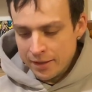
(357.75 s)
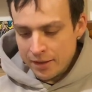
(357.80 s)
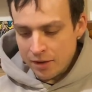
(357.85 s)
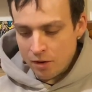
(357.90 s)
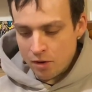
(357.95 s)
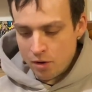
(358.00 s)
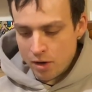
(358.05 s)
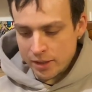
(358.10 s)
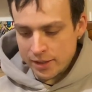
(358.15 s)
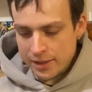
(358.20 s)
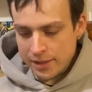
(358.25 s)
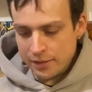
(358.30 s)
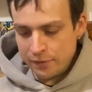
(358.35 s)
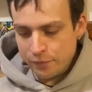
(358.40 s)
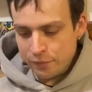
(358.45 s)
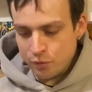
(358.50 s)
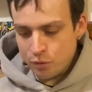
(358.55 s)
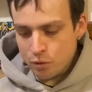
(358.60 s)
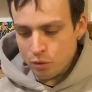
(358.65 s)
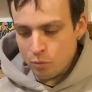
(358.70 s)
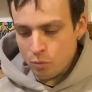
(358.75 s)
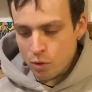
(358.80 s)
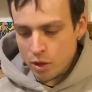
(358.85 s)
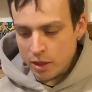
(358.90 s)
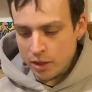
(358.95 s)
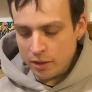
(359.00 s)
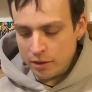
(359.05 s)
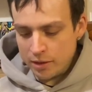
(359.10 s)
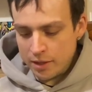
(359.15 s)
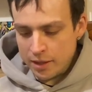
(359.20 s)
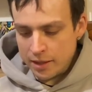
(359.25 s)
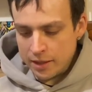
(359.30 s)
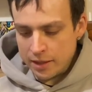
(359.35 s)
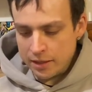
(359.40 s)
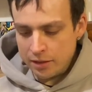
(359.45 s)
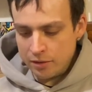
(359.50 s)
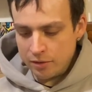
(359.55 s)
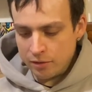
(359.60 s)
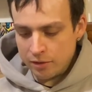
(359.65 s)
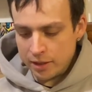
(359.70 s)
icy form one
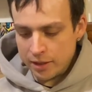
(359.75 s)
and not